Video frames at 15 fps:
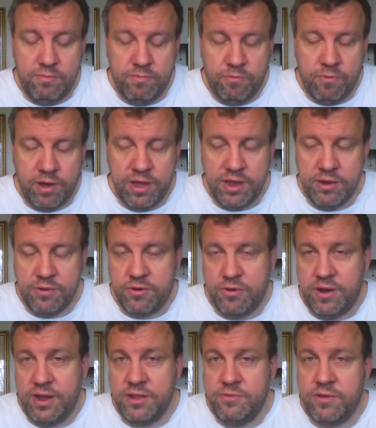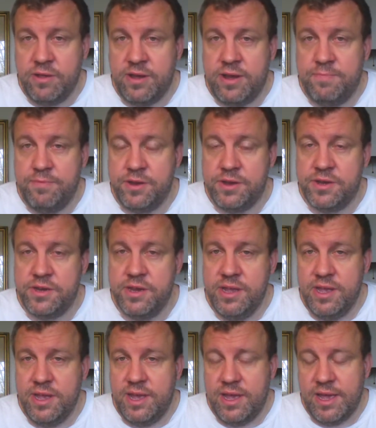what you're trying to accomplish,
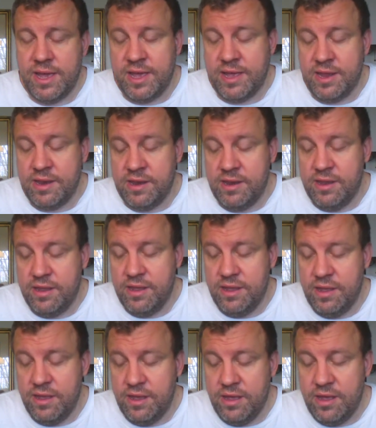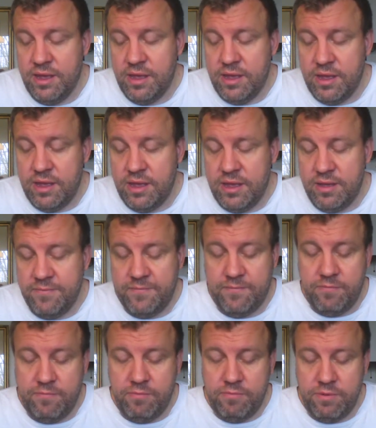and if
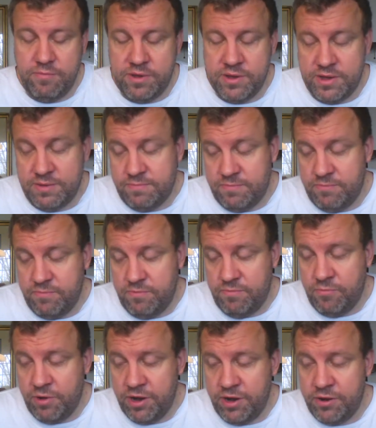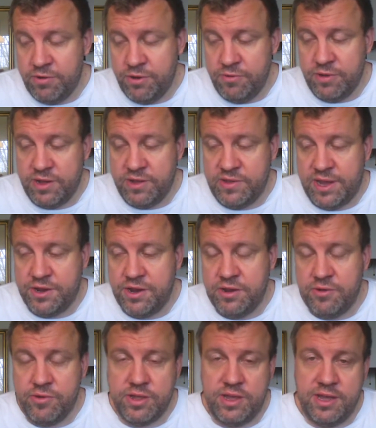what you're doing is actually
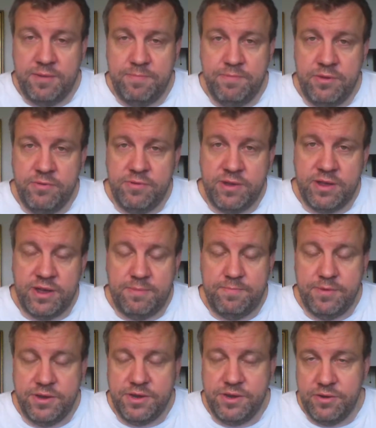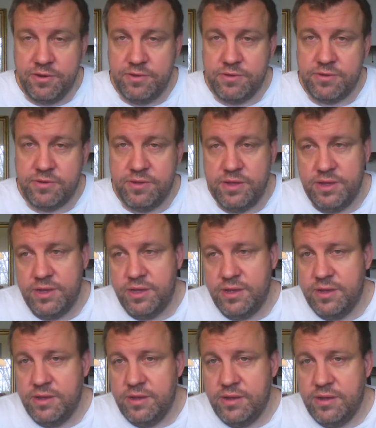going to help you accomplish your goal.
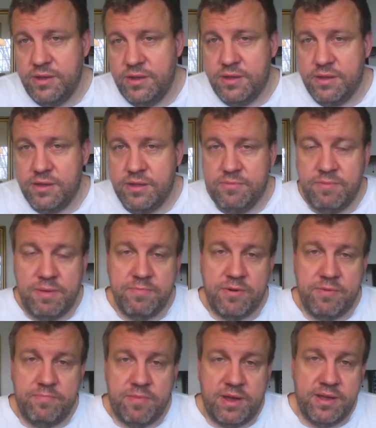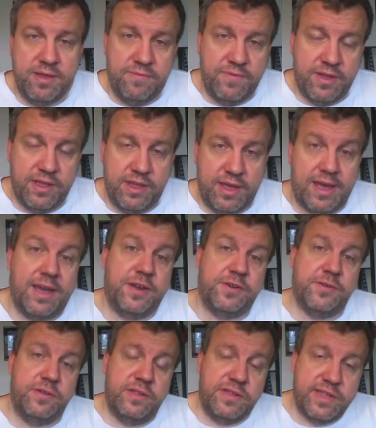Remember, Machiavelli
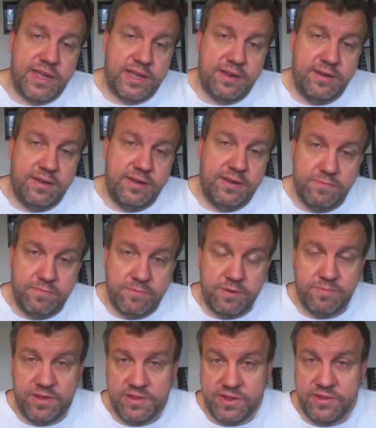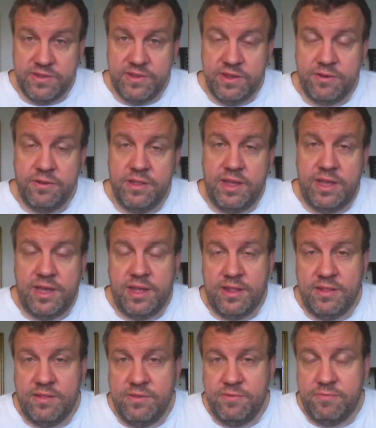actually said one must consider the
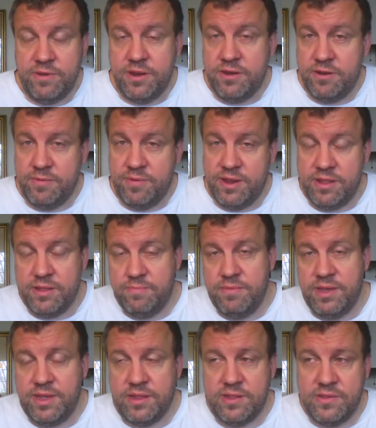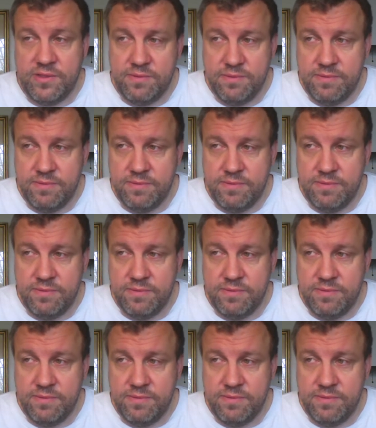ends when determining the means.